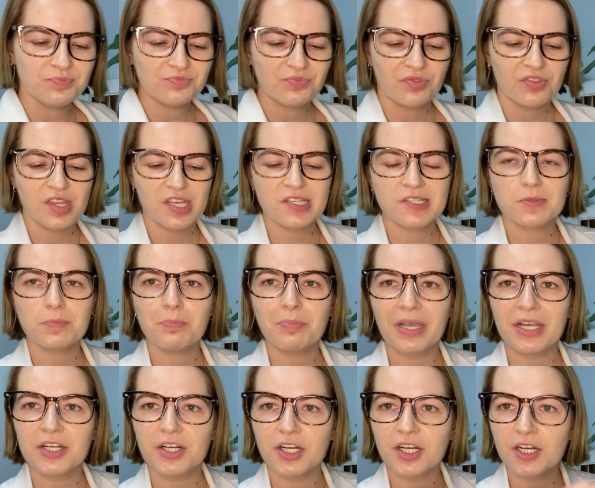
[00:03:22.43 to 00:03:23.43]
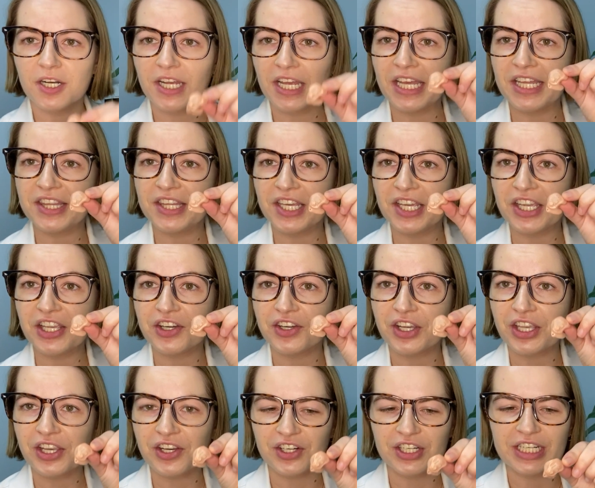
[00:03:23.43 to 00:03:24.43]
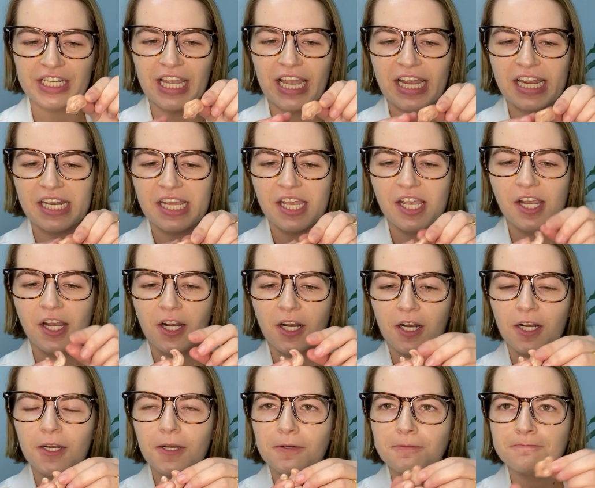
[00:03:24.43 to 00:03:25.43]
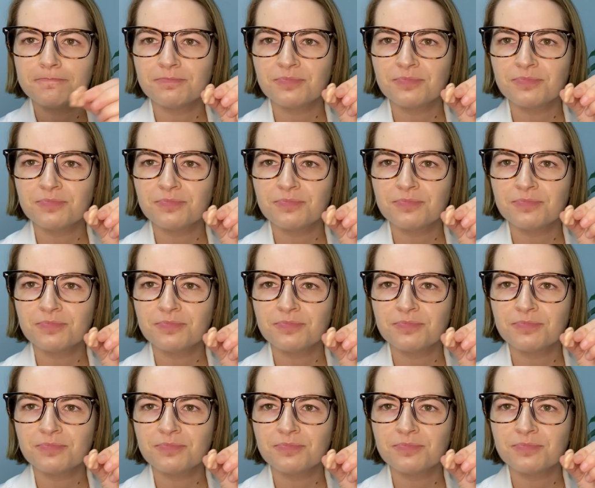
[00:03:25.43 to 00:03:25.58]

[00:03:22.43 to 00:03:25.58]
This bigger in-the-ear hearing aid here,